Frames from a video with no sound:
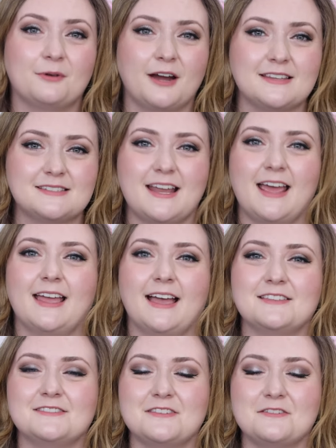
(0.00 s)
price tag
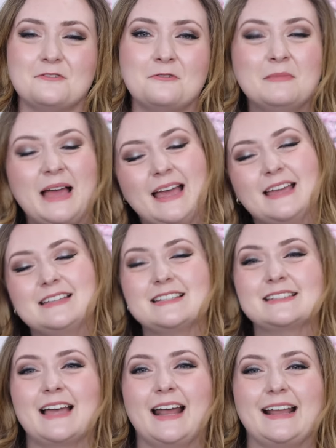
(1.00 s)
has you
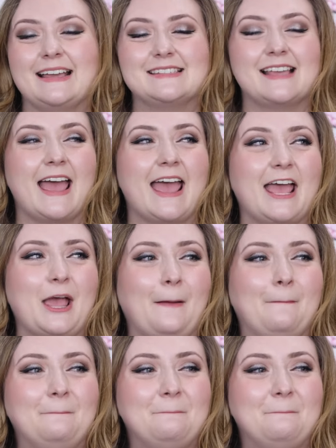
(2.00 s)
just kind of saying,